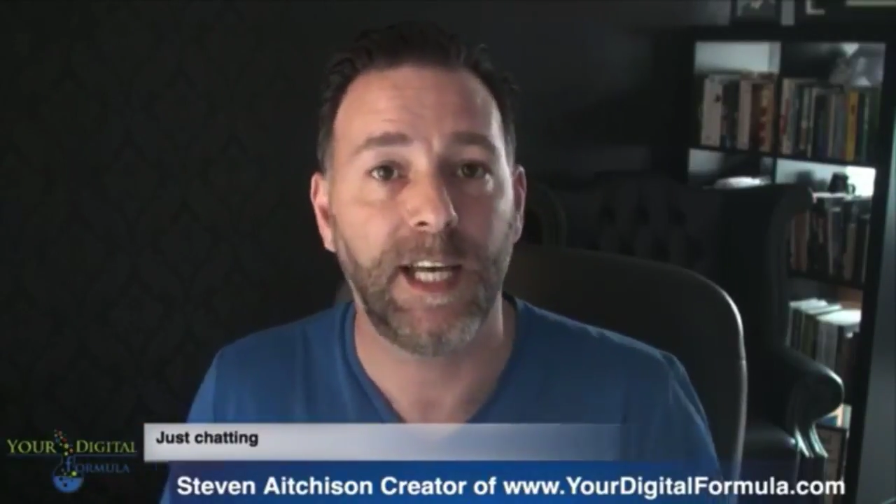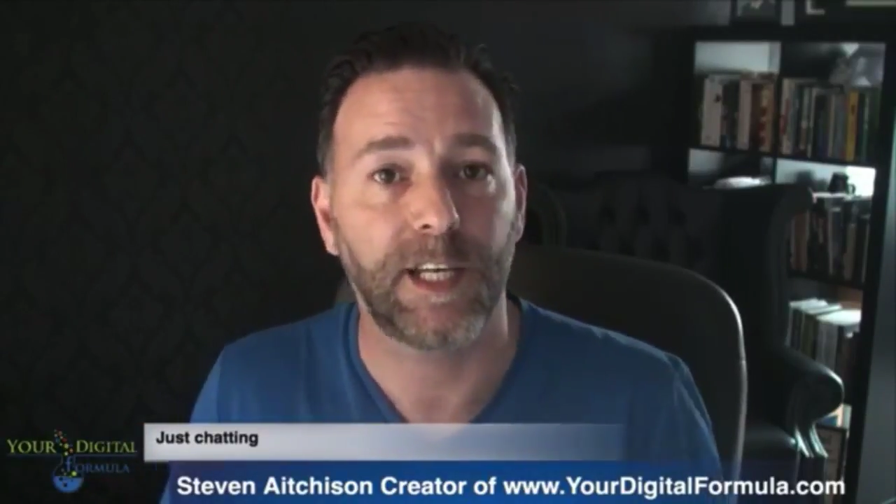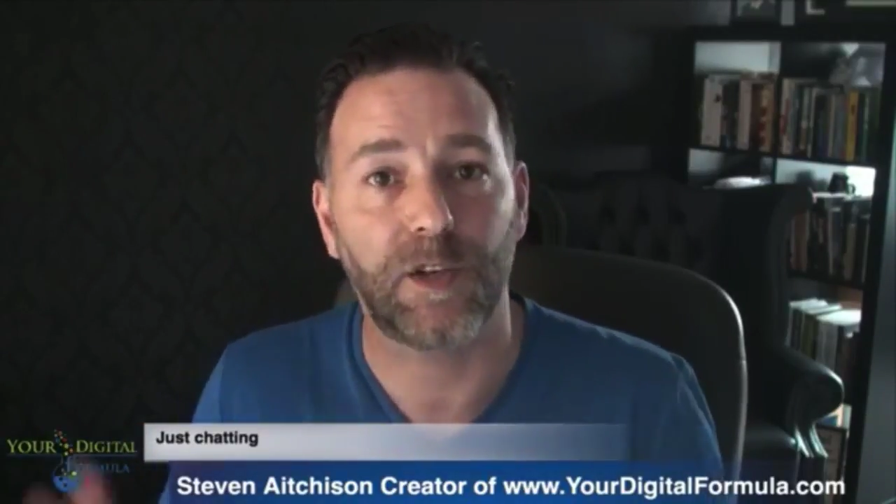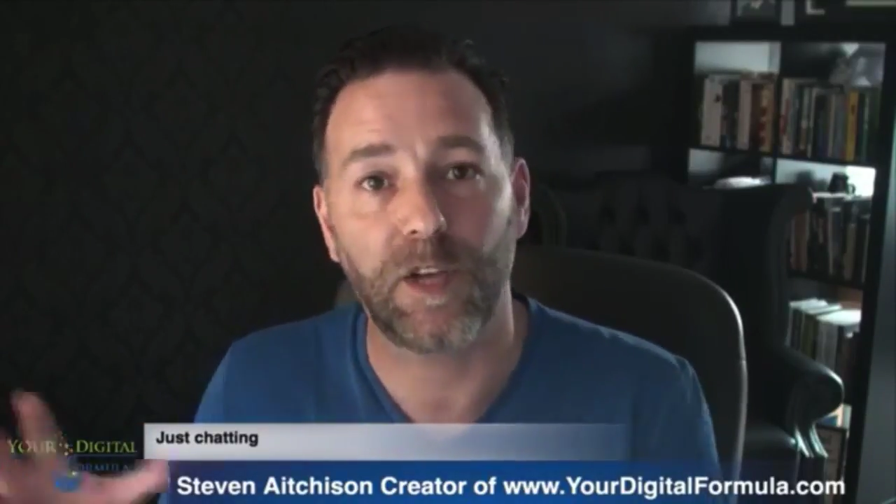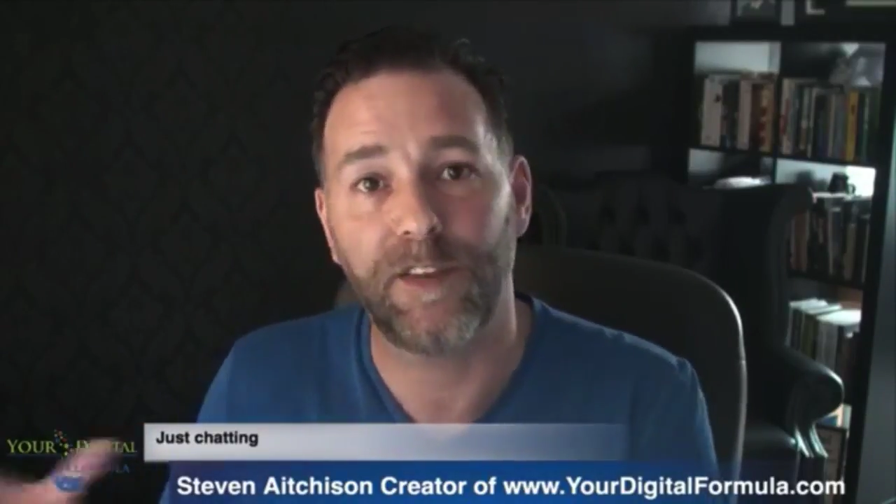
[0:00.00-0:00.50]

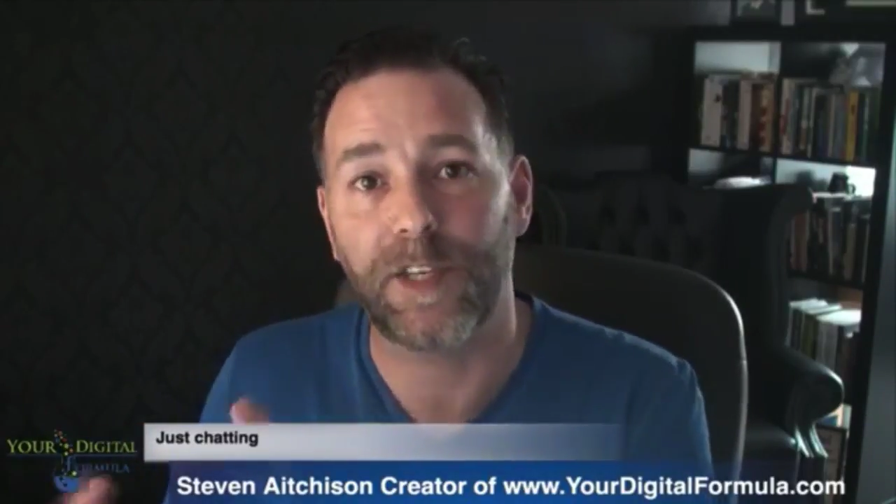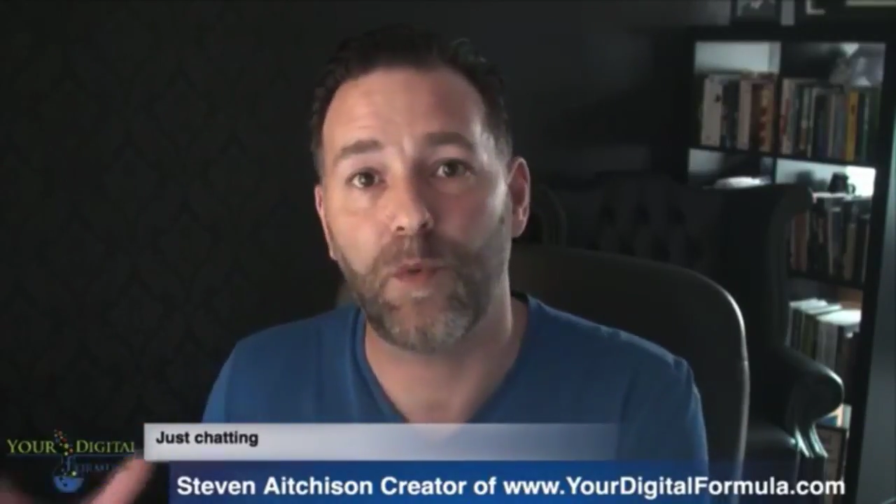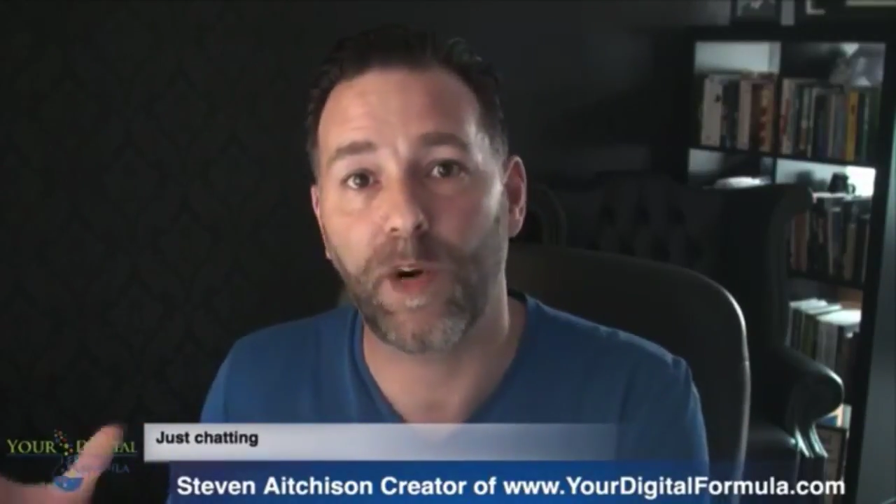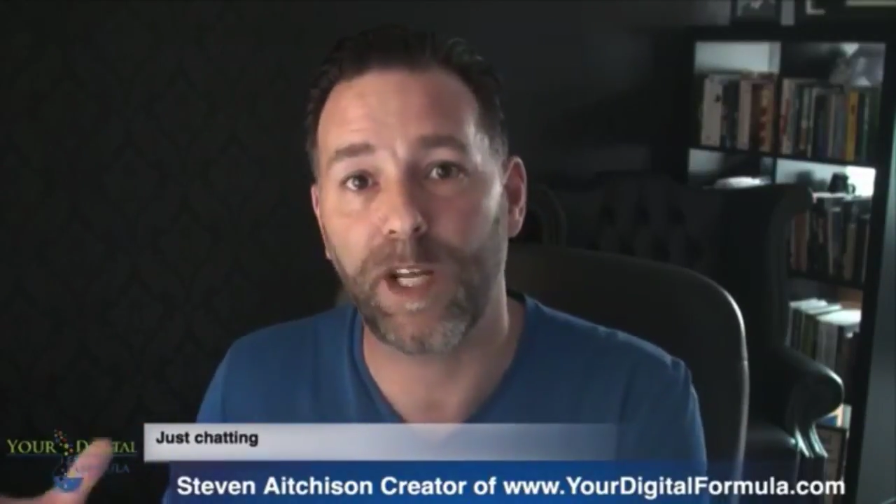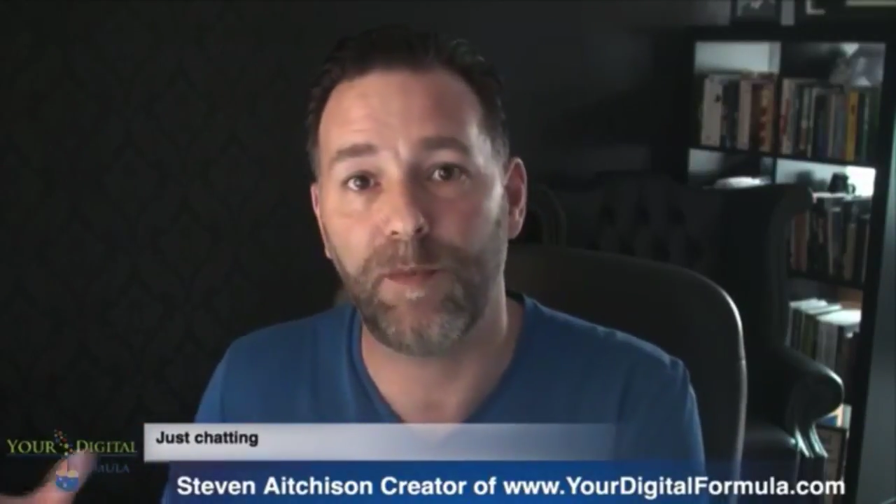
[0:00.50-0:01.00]
You don't have to
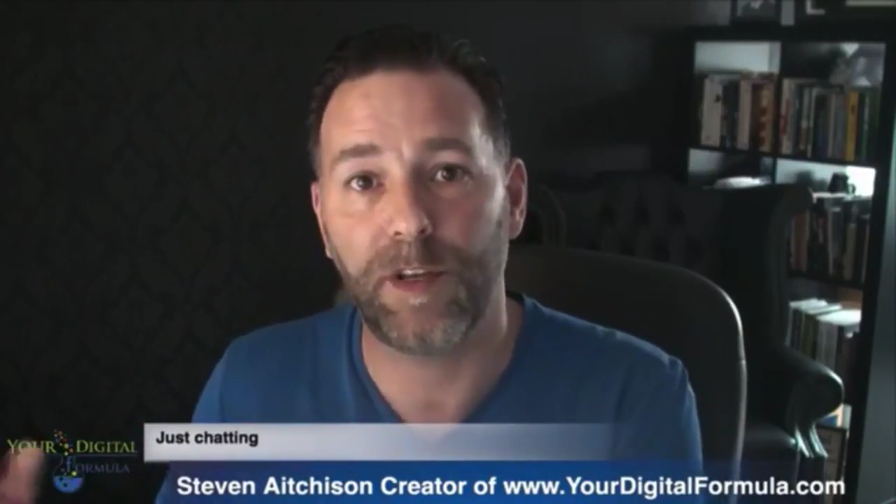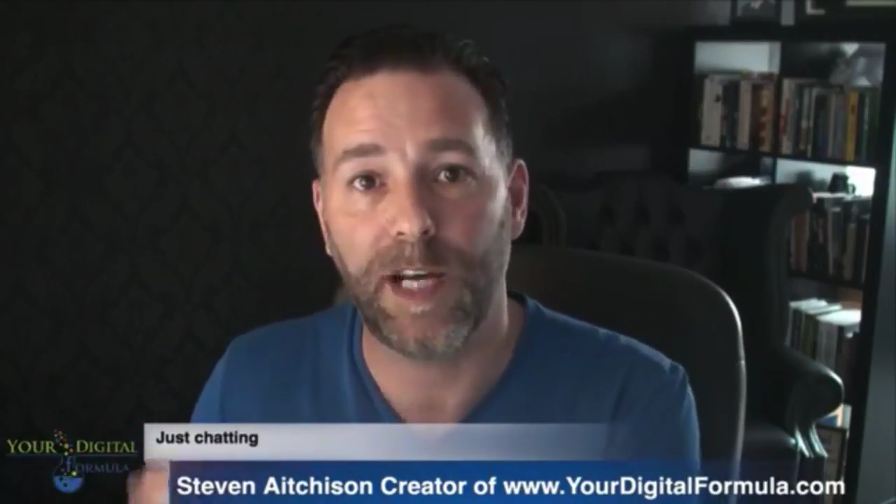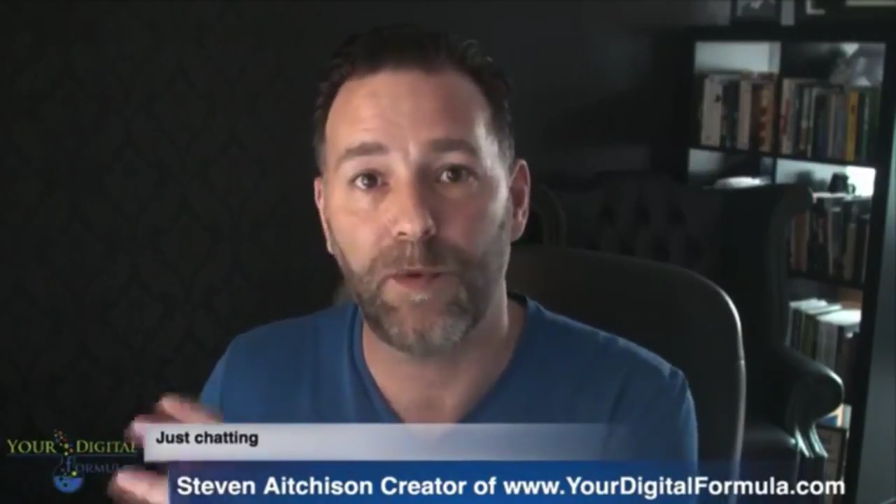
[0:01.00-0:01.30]
worry about